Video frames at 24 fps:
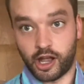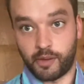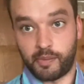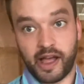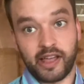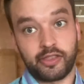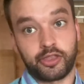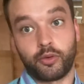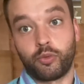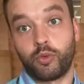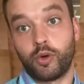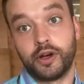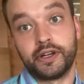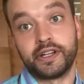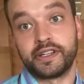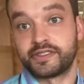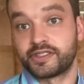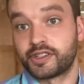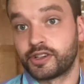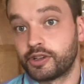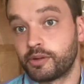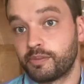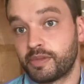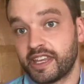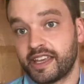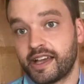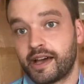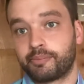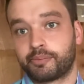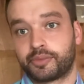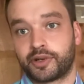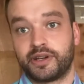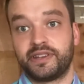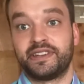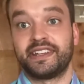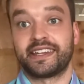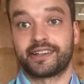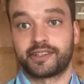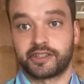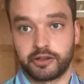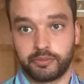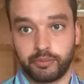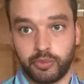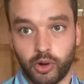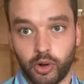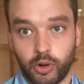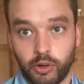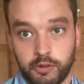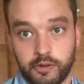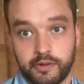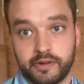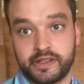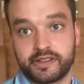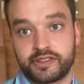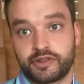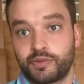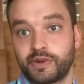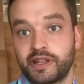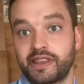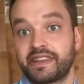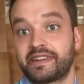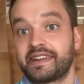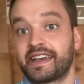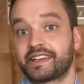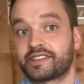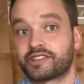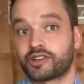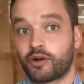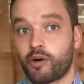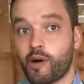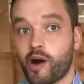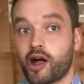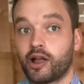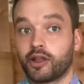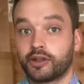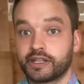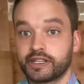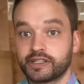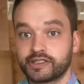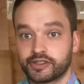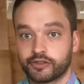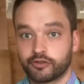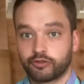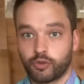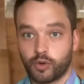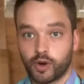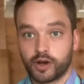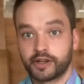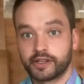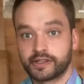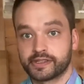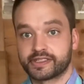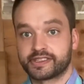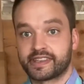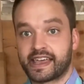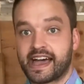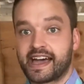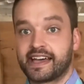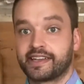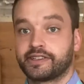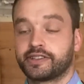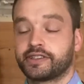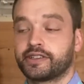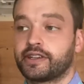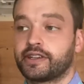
the wood. It's going to be unpredictable. It's one of the nice qualities of wood is that